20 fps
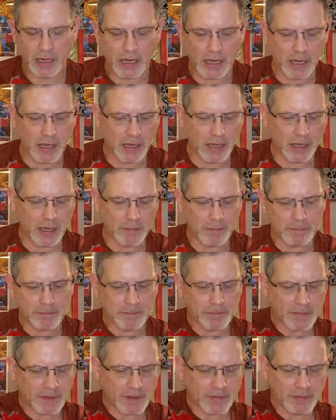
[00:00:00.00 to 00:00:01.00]
Um,
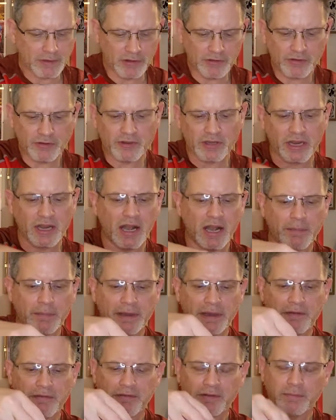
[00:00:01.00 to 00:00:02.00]
this is a
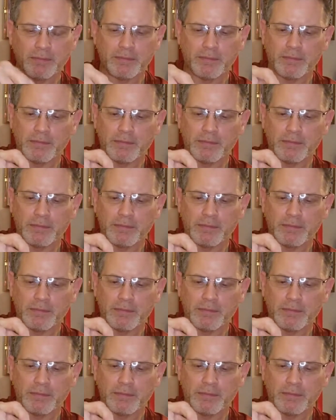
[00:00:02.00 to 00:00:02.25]
copy of a